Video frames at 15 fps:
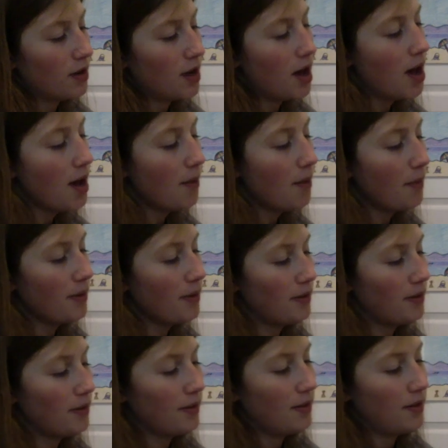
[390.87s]
up,
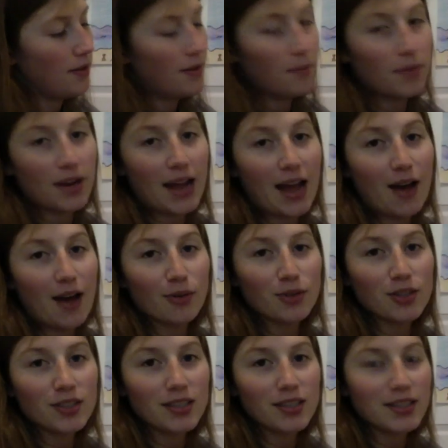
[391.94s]
but out
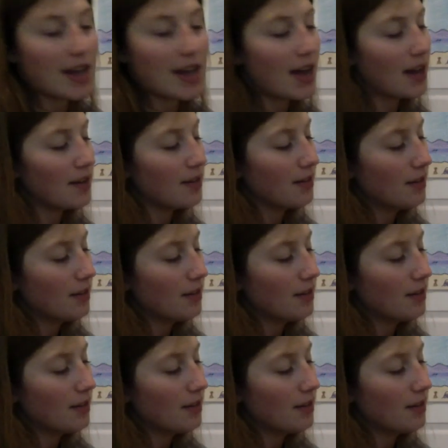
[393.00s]
just a tad.